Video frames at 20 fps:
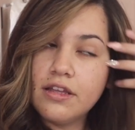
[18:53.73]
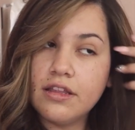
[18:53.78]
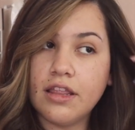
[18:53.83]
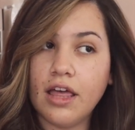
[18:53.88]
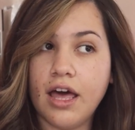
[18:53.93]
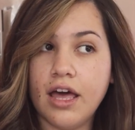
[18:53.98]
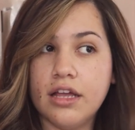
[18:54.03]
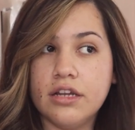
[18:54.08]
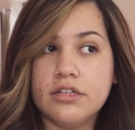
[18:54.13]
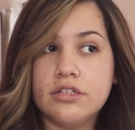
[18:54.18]

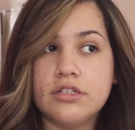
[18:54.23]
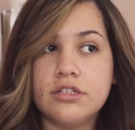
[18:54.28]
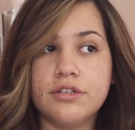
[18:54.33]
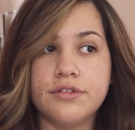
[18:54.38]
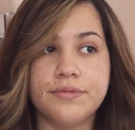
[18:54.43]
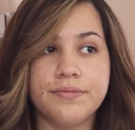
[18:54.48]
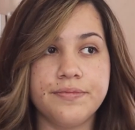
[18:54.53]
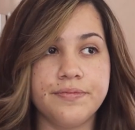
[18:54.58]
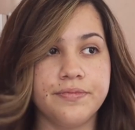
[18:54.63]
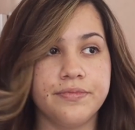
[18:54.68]
that,
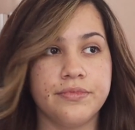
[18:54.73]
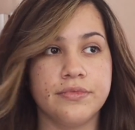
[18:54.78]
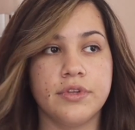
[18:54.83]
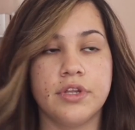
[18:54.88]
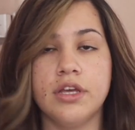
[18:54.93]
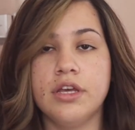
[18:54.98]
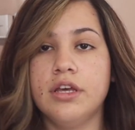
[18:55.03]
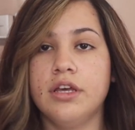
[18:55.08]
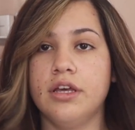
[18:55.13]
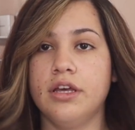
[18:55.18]

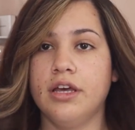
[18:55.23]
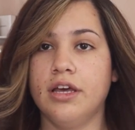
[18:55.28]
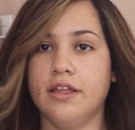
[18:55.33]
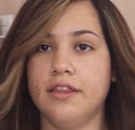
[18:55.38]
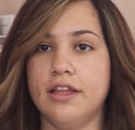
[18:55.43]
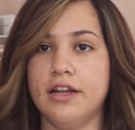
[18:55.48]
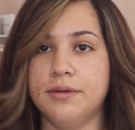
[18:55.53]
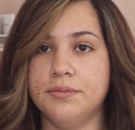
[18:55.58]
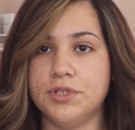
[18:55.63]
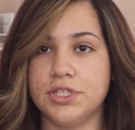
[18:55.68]

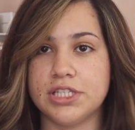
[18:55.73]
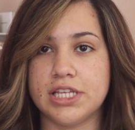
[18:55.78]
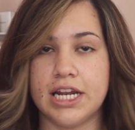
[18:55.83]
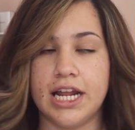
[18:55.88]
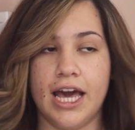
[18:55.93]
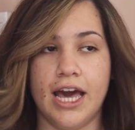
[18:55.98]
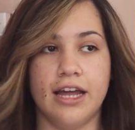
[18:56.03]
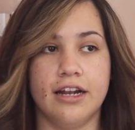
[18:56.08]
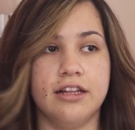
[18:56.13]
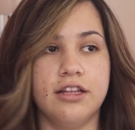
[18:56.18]
and then I'm just
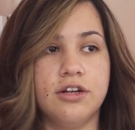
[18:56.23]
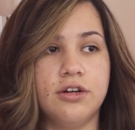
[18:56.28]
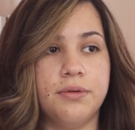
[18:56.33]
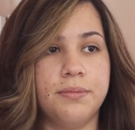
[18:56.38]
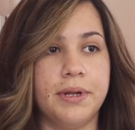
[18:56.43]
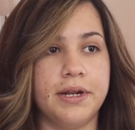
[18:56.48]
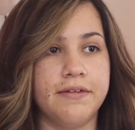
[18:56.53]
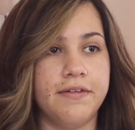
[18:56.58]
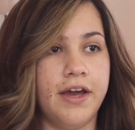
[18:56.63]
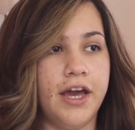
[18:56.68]
going to add a little
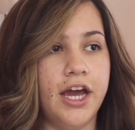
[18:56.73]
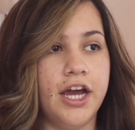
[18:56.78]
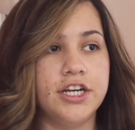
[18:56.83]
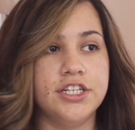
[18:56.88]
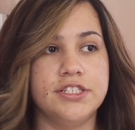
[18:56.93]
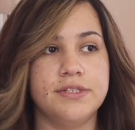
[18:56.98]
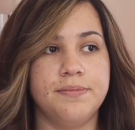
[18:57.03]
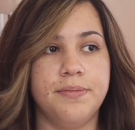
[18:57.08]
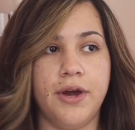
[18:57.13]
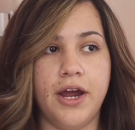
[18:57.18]
bit of
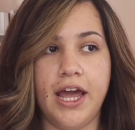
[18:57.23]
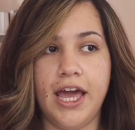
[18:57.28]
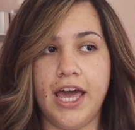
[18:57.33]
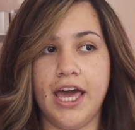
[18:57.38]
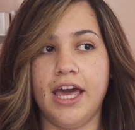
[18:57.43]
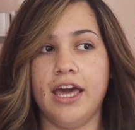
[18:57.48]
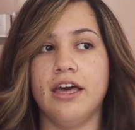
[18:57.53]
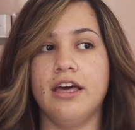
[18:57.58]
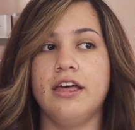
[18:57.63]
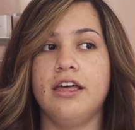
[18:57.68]

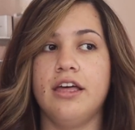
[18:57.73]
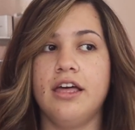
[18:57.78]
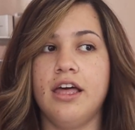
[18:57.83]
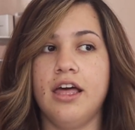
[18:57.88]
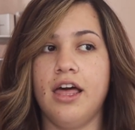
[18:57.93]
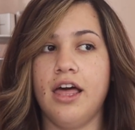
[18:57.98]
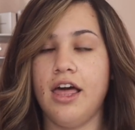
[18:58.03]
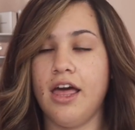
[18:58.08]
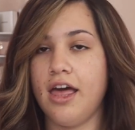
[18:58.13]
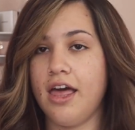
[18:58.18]
hairspray.
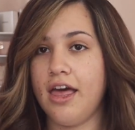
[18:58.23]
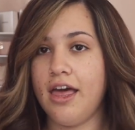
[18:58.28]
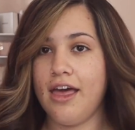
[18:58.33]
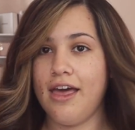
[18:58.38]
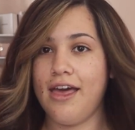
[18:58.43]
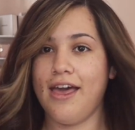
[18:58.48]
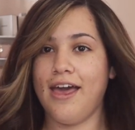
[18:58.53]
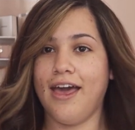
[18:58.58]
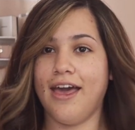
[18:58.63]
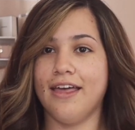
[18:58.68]

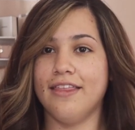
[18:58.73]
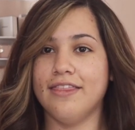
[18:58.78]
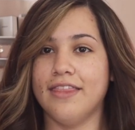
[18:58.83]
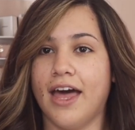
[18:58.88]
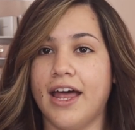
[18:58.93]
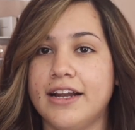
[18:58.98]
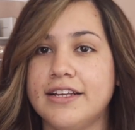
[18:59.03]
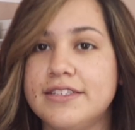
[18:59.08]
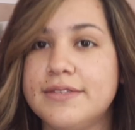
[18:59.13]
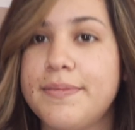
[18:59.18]
And
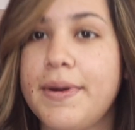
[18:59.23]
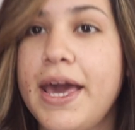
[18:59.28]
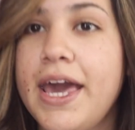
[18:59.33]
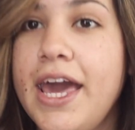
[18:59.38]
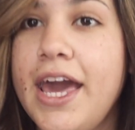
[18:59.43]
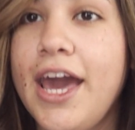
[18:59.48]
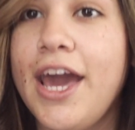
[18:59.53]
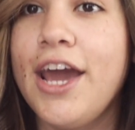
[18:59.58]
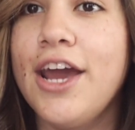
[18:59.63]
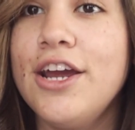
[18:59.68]
that is my
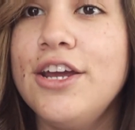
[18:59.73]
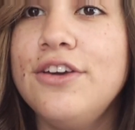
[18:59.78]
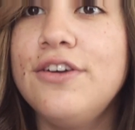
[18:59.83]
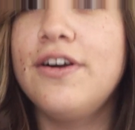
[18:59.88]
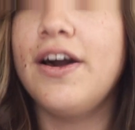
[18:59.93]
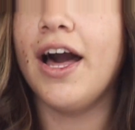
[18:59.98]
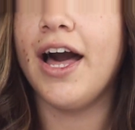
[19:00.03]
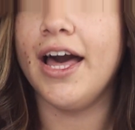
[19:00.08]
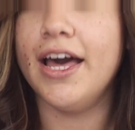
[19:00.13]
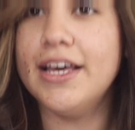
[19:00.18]
hair, you
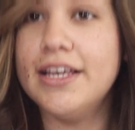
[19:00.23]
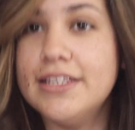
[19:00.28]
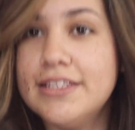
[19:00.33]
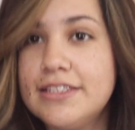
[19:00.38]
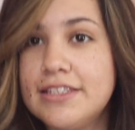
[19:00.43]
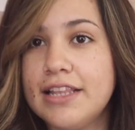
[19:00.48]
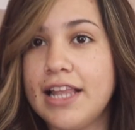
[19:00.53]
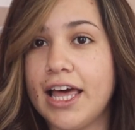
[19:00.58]
guys.